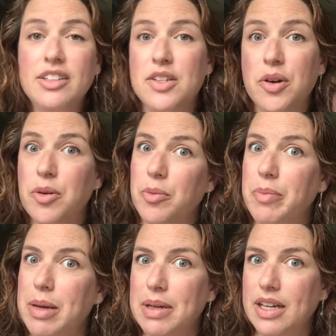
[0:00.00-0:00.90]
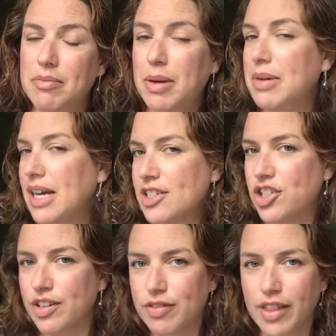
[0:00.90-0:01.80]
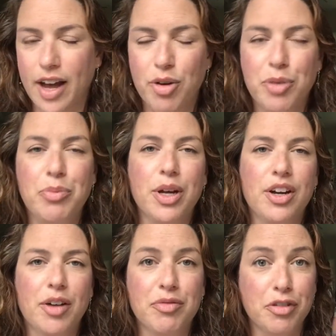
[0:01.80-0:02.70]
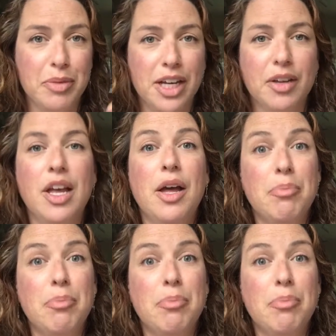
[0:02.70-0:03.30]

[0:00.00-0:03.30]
So maybe next year for that one, but for me.